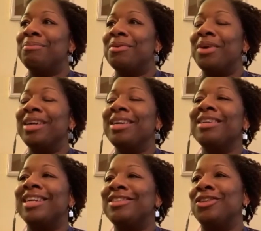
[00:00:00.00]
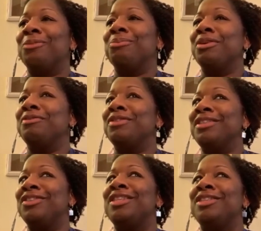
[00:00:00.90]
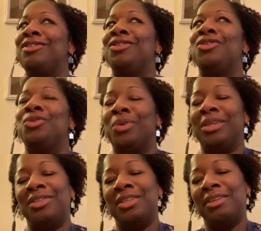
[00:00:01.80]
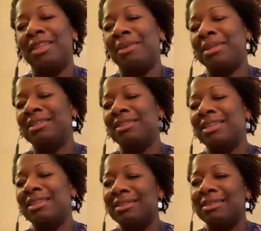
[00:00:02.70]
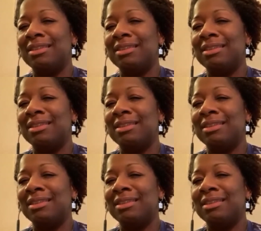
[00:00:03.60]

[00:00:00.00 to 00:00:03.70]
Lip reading: recognizing our privilege in the situation, if that makes sense.